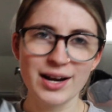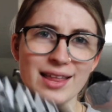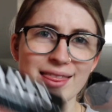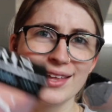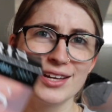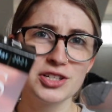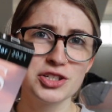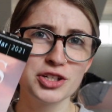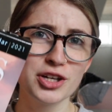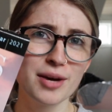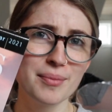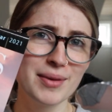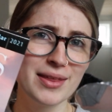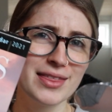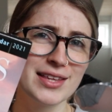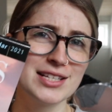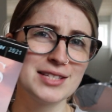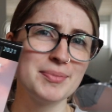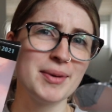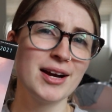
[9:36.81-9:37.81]
and then she got me
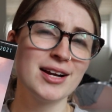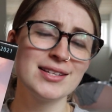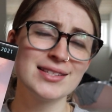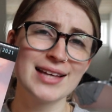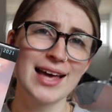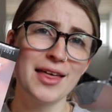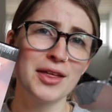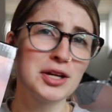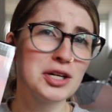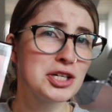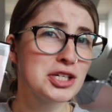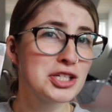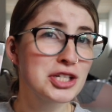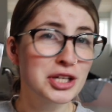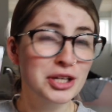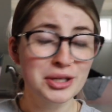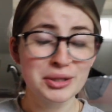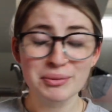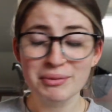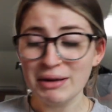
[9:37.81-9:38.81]
this Paris calendar
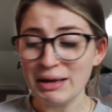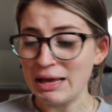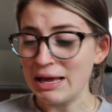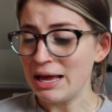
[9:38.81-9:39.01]
too.